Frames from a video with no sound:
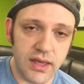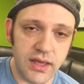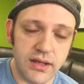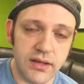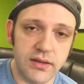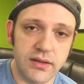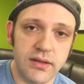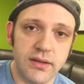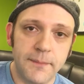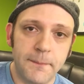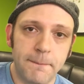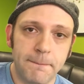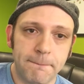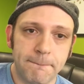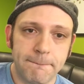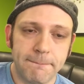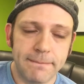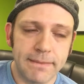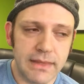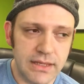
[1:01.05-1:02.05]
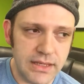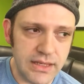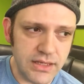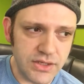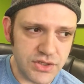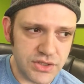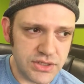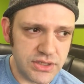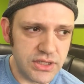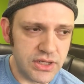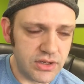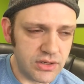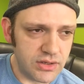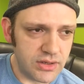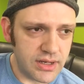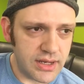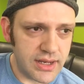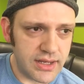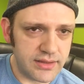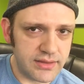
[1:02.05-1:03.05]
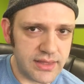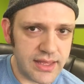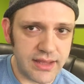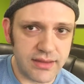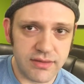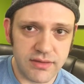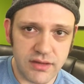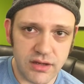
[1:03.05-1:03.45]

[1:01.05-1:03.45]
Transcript: And each year at that